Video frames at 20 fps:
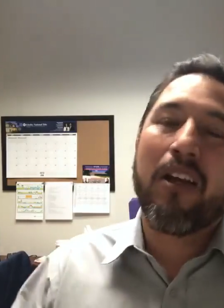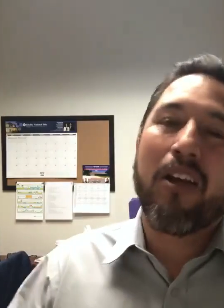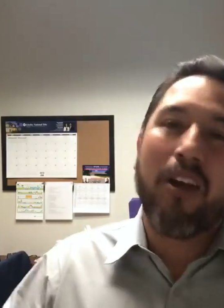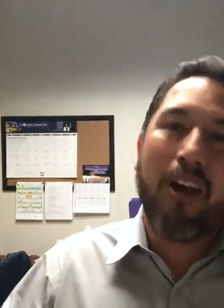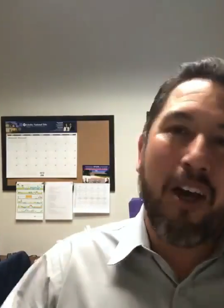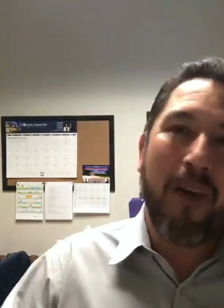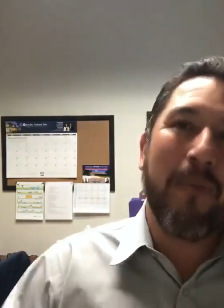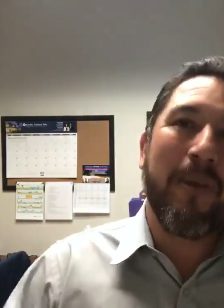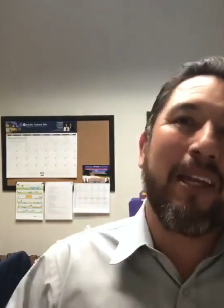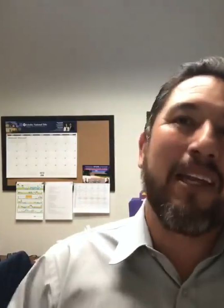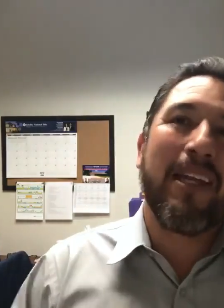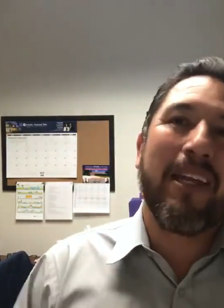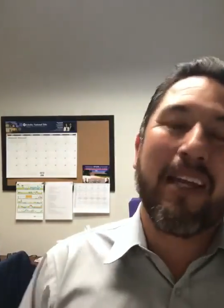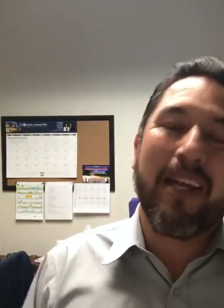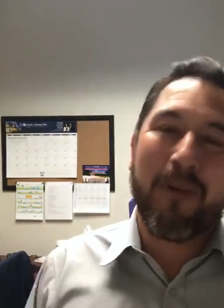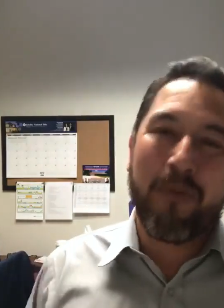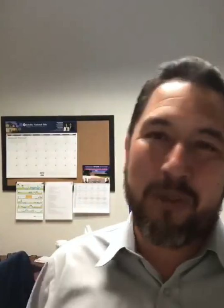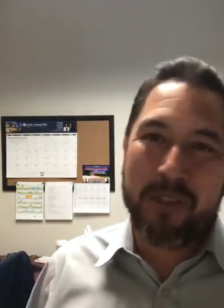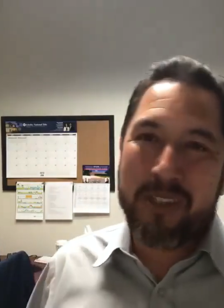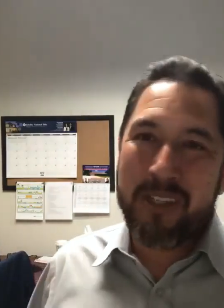Call me
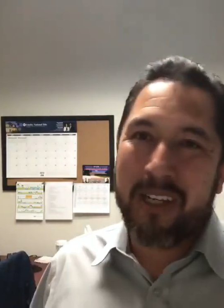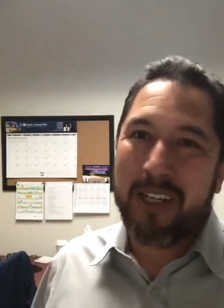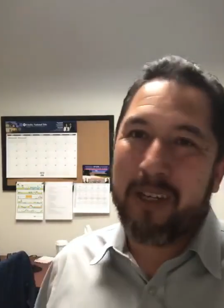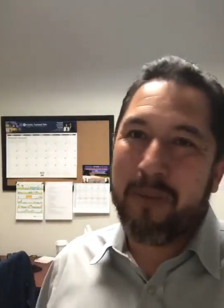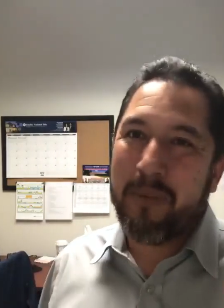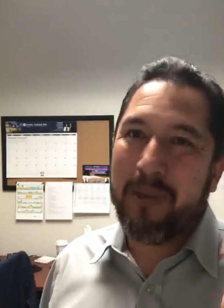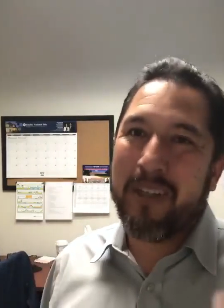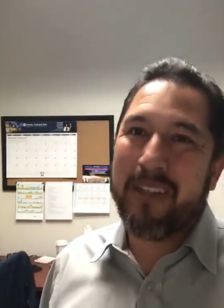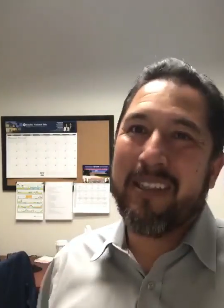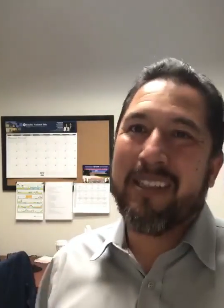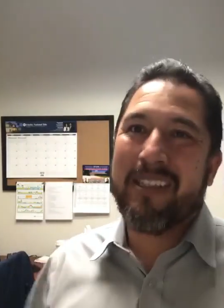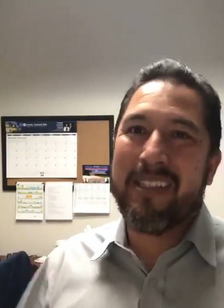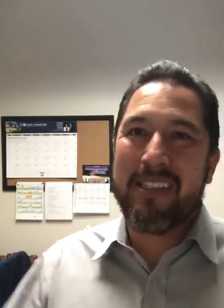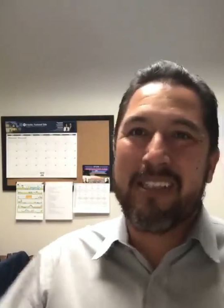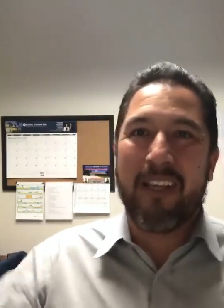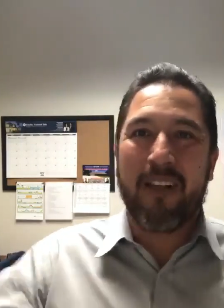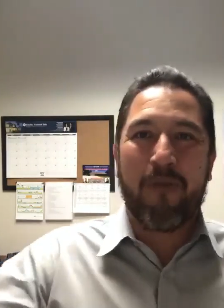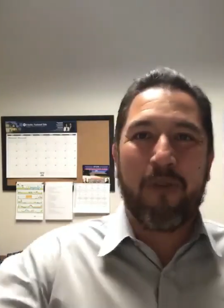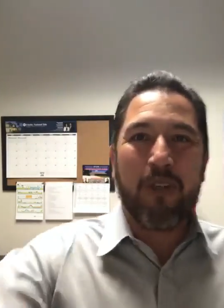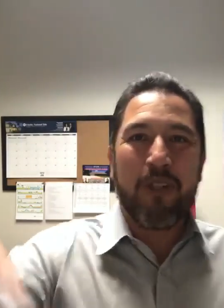and we'll talk about it. This
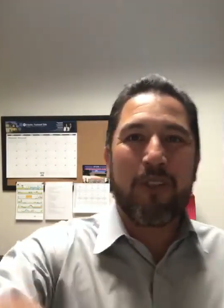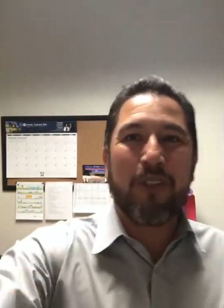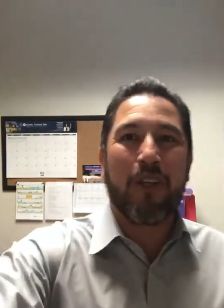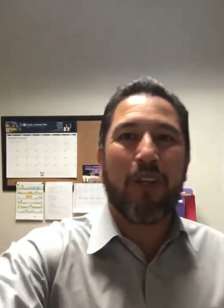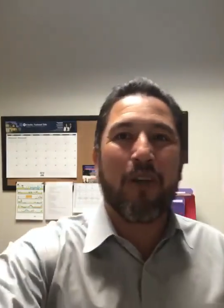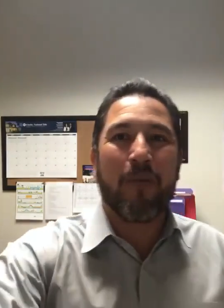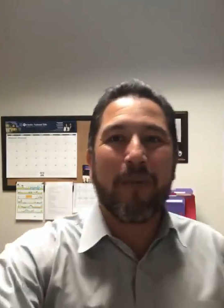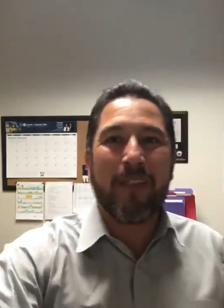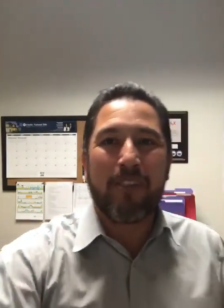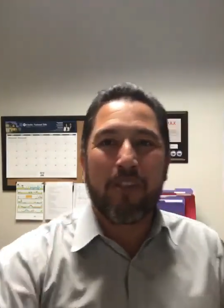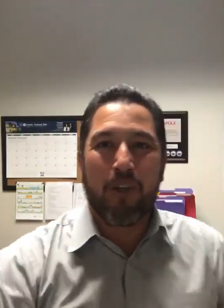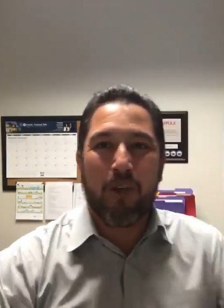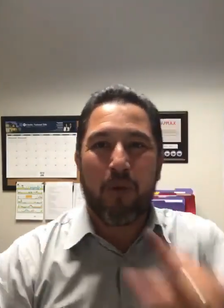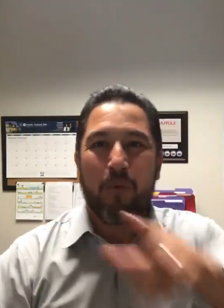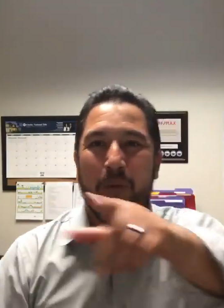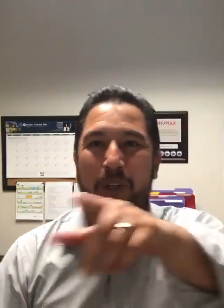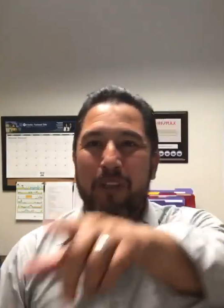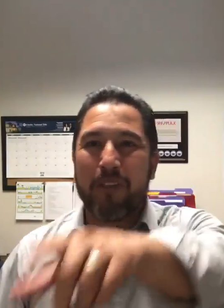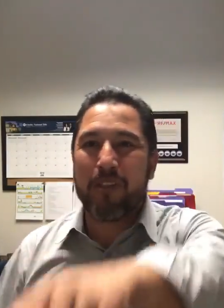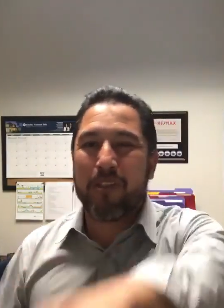is Alfonso Gomez,
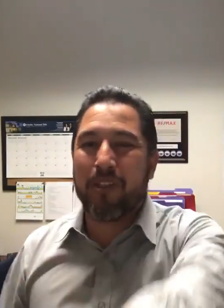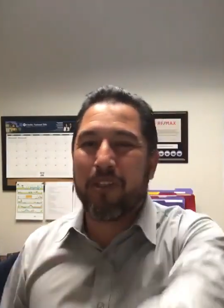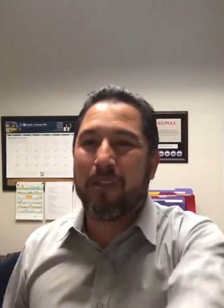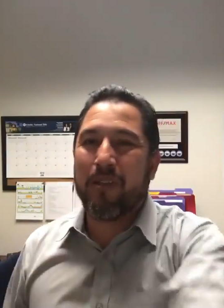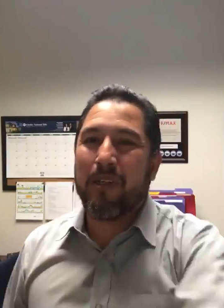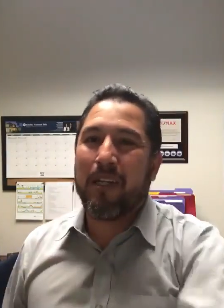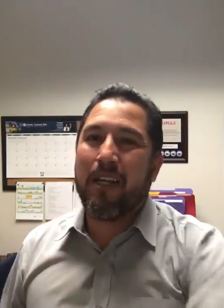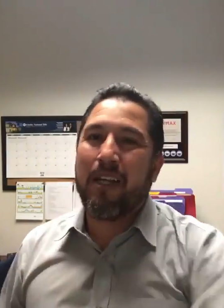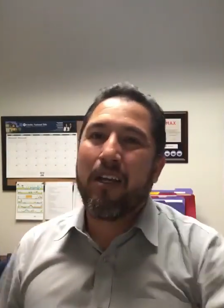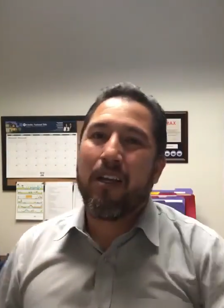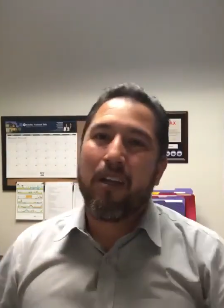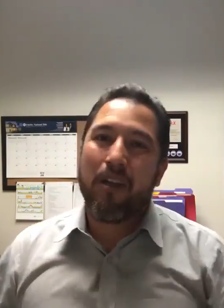your realtor.